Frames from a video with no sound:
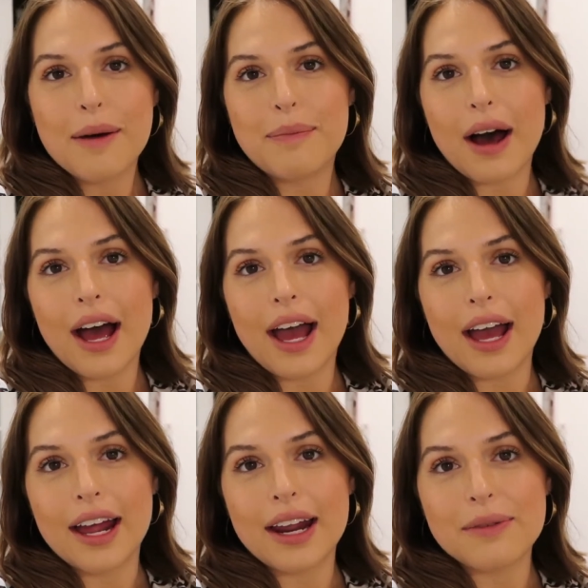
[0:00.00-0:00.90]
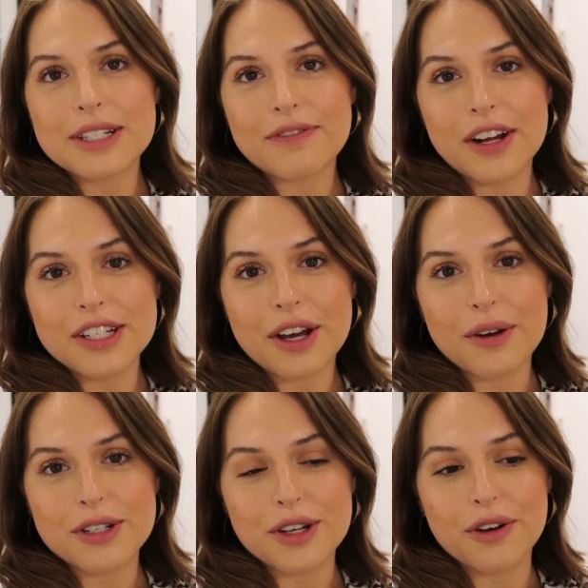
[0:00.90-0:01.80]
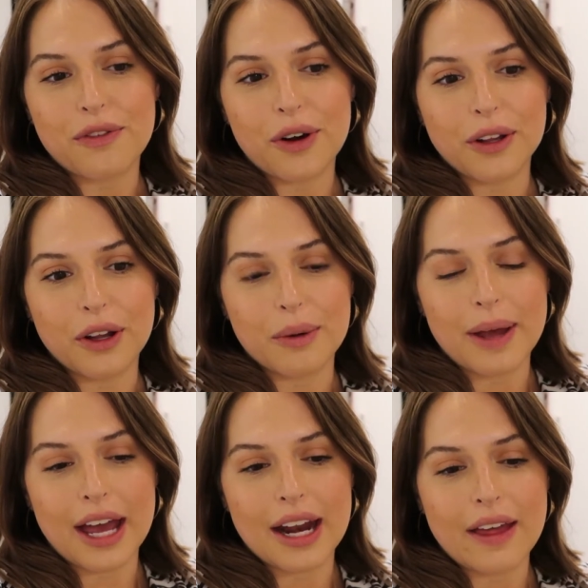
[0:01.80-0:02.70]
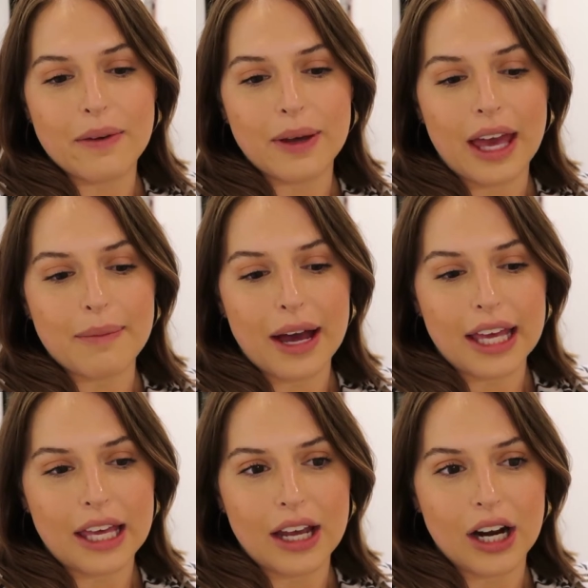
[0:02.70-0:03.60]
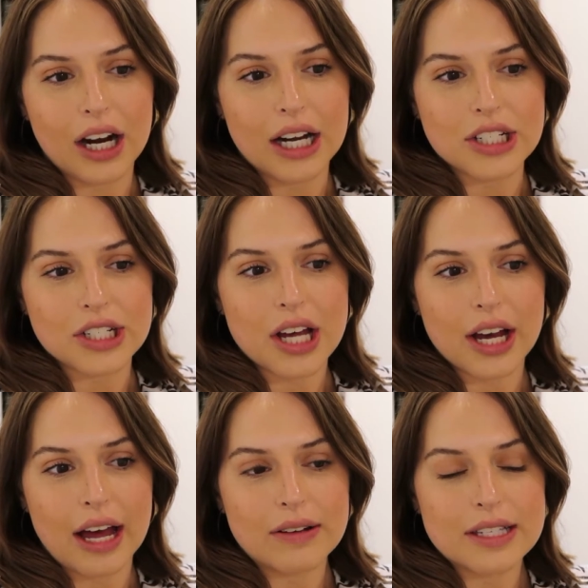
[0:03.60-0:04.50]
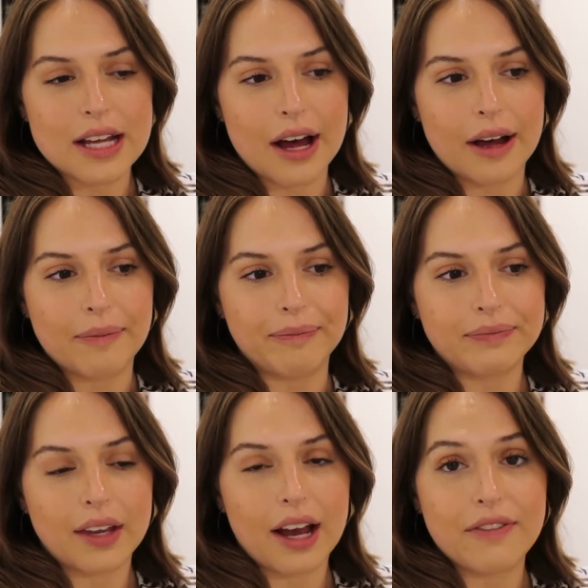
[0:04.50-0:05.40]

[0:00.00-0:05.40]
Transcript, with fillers: But it was fun to go to for a little bit. And then we came back here and just hung out some.